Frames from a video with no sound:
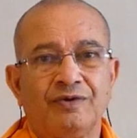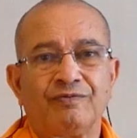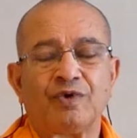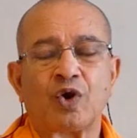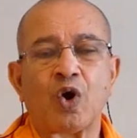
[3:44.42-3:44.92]

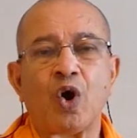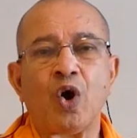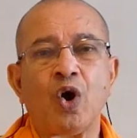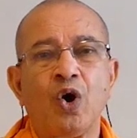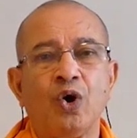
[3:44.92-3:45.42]
for
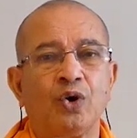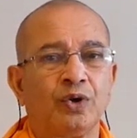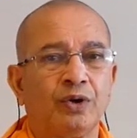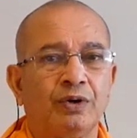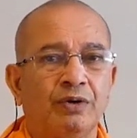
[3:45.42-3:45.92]

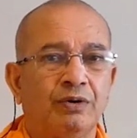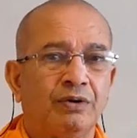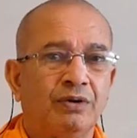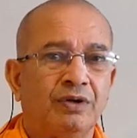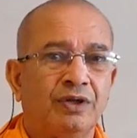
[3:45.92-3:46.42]
all,
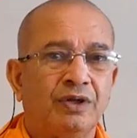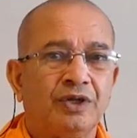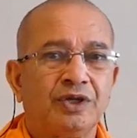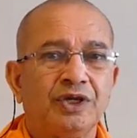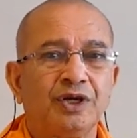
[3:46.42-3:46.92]

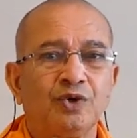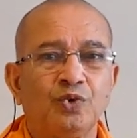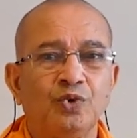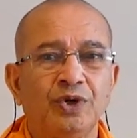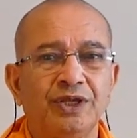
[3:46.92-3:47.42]

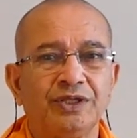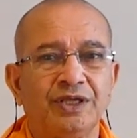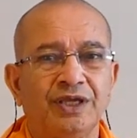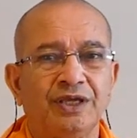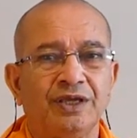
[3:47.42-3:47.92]
including
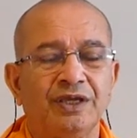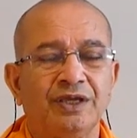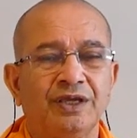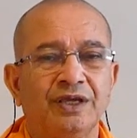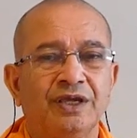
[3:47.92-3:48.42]
the
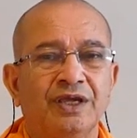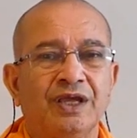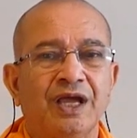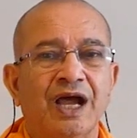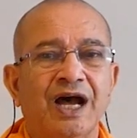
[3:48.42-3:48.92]

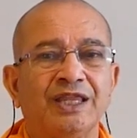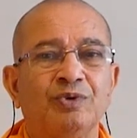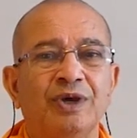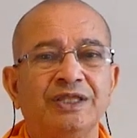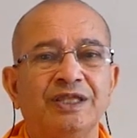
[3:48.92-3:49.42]

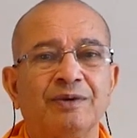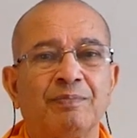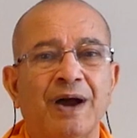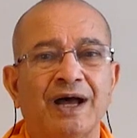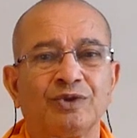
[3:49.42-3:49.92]
Advaitic
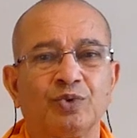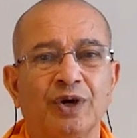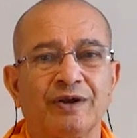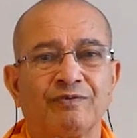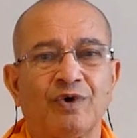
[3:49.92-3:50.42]
path who
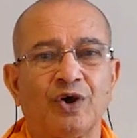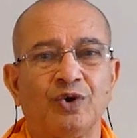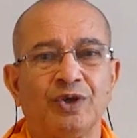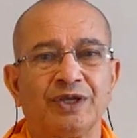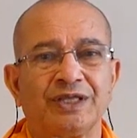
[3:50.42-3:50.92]
are
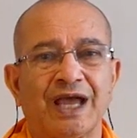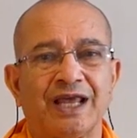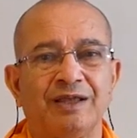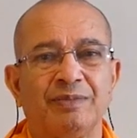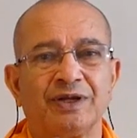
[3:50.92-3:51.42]
following
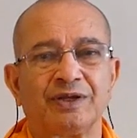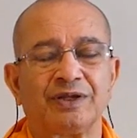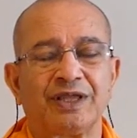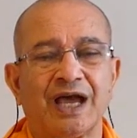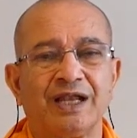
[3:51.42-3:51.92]
Jnana
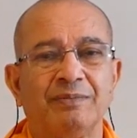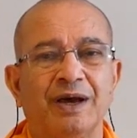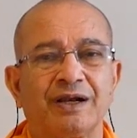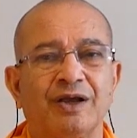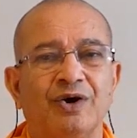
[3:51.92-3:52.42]

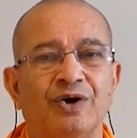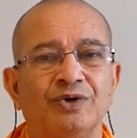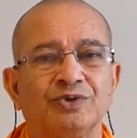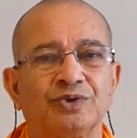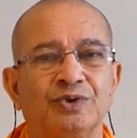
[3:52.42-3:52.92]
Marga
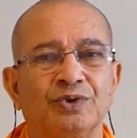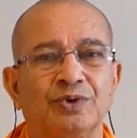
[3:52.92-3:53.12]
also.